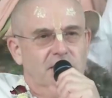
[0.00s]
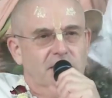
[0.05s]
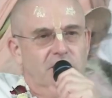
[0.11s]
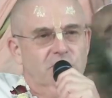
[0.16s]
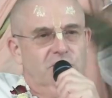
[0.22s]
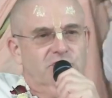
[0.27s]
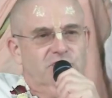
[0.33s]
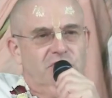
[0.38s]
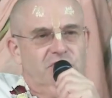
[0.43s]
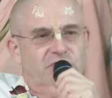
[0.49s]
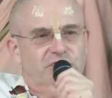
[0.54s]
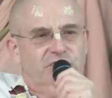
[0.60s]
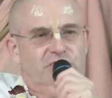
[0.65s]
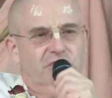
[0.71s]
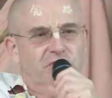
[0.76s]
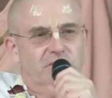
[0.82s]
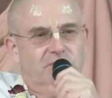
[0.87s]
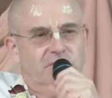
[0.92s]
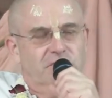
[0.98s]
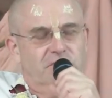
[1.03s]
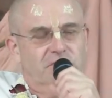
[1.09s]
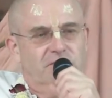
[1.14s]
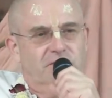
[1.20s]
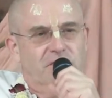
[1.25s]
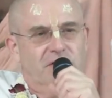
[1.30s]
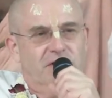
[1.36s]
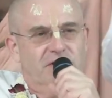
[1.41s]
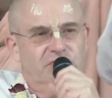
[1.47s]
He was also
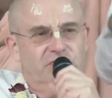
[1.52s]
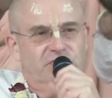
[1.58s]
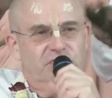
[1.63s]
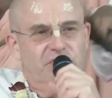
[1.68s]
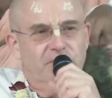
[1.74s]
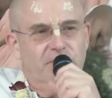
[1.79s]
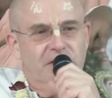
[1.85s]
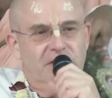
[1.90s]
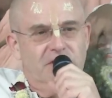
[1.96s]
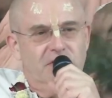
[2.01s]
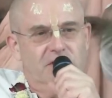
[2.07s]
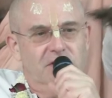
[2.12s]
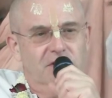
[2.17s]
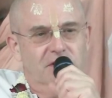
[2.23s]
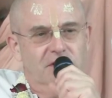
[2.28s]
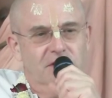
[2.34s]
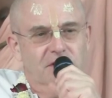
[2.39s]
very instrumental